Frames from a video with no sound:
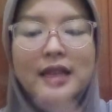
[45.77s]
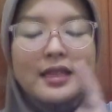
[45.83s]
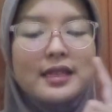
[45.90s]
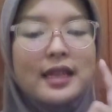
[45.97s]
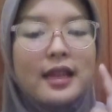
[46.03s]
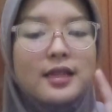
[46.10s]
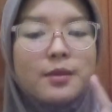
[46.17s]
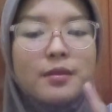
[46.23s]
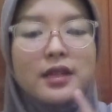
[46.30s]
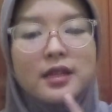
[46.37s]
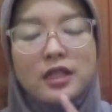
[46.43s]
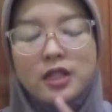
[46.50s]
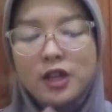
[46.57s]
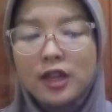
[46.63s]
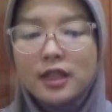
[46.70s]

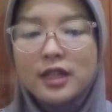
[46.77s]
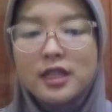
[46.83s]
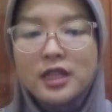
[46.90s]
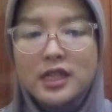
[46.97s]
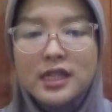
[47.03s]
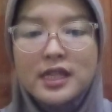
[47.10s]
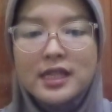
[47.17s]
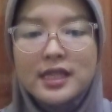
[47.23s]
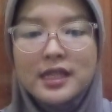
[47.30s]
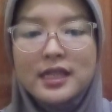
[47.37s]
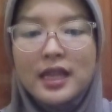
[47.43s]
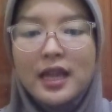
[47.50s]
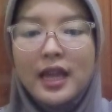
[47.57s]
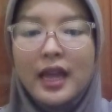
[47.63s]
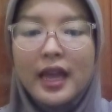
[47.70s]
assessment
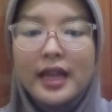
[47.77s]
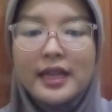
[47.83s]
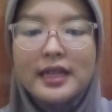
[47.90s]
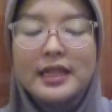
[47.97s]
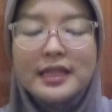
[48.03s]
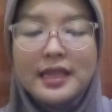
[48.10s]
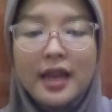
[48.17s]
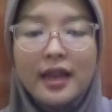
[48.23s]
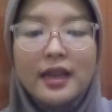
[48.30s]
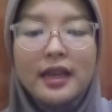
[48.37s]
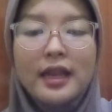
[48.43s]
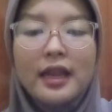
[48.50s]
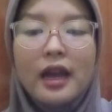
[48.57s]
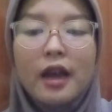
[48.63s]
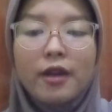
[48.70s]
strategies, and
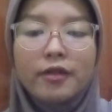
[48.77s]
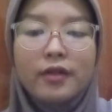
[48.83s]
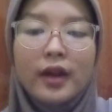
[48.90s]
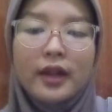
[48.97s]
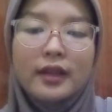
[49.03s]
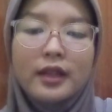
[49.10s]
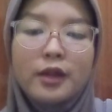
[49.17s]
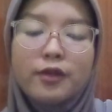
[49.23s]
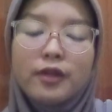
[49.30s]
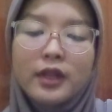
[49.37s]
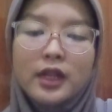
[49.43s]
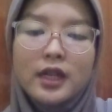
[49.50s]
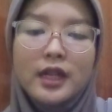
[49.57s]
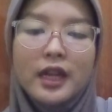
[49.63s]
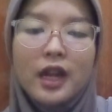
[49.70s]
designing effective
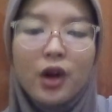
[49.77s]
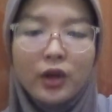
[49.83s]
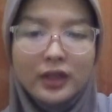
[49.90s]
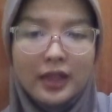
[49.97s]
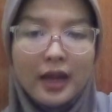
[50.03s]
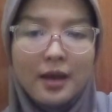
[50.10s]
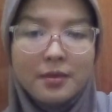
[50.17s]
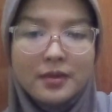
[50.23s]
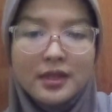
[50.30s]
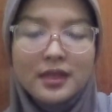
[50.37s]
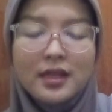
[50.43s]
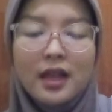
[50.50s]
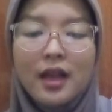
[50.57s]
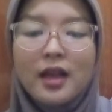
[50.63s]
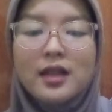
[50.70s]
learning
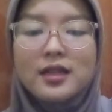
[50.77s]
outcomes.